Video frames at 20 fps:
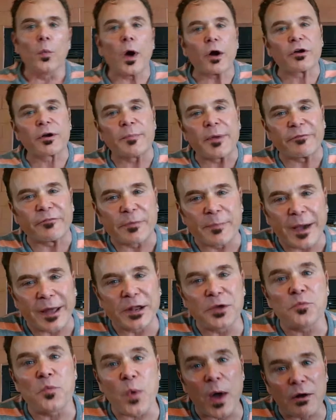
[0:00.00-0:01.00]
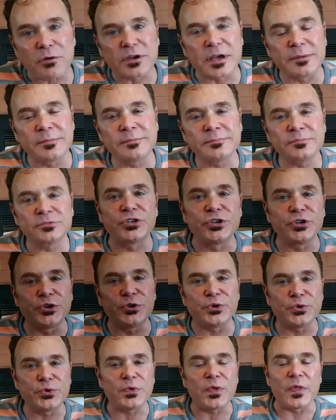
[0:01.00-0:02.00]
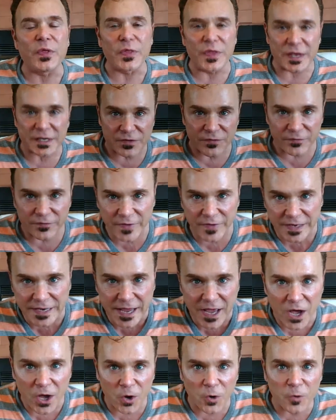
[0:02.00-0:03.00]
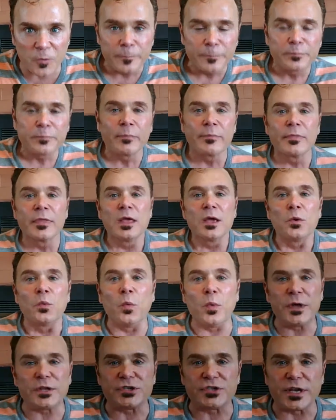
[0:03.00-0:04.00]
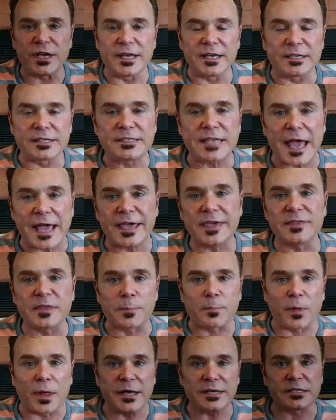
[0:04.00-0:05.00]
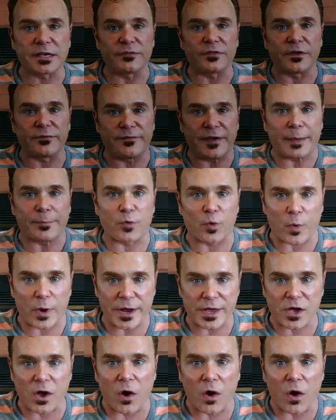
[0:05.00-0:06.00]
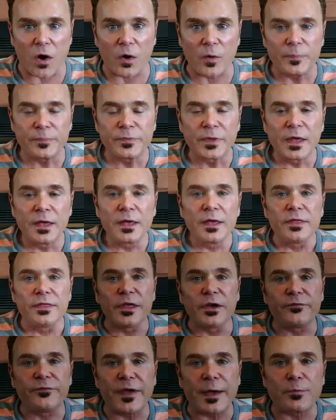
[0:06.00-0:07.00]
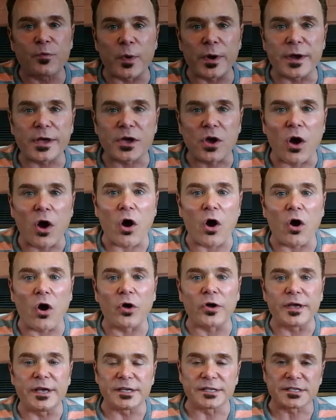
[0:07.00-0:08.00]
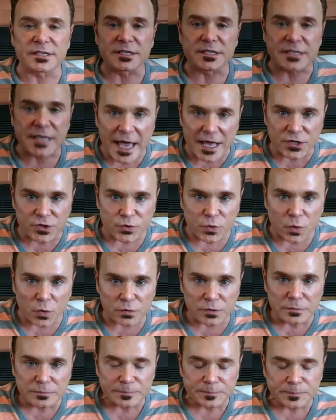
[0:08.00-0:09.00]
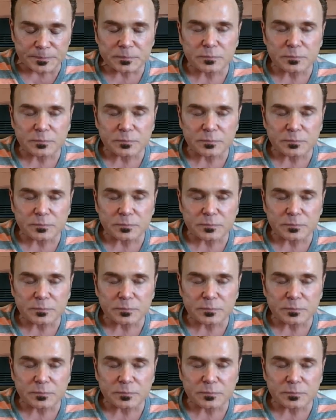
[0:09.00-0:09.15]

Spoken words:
Welcome everybody. Welcome to this video, which is taking the place of the February call. The February call is scheduled